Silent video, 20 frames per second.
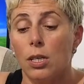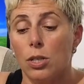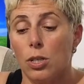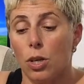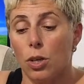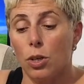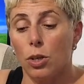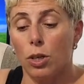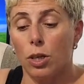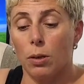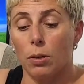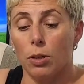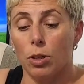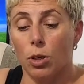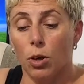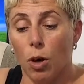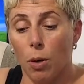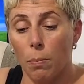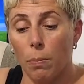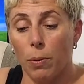so you can
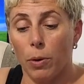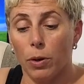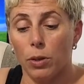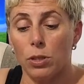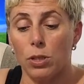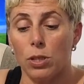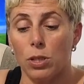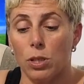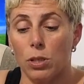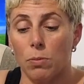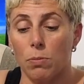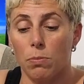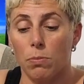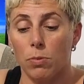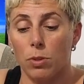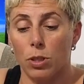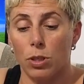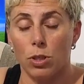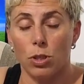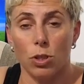compost the
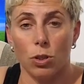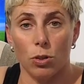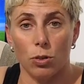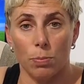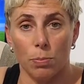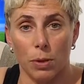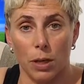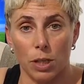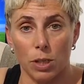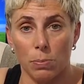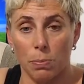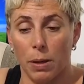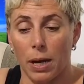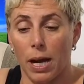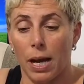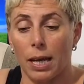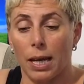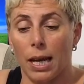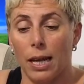toothbrush part,